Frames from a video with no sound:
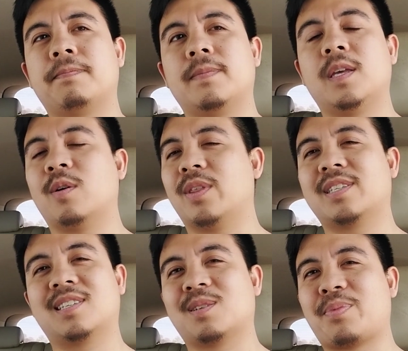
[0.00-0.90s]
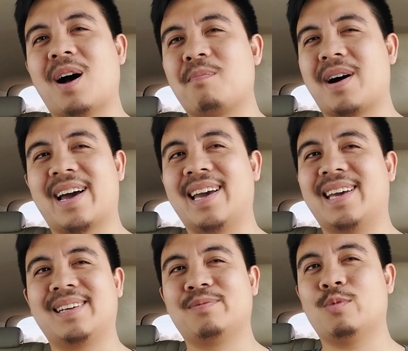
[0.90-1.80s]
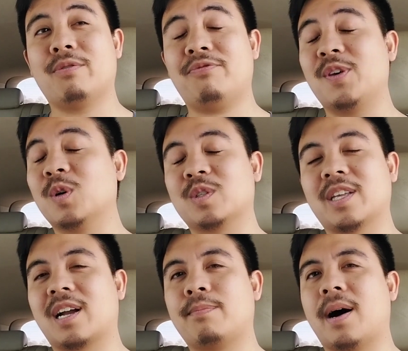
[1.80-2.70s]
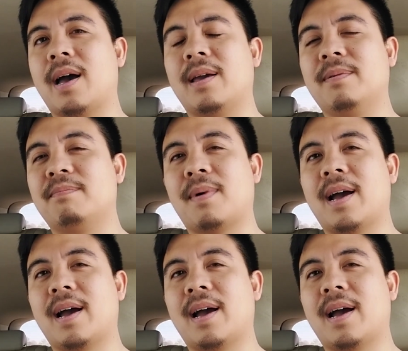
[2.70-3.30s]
this is about what feels like my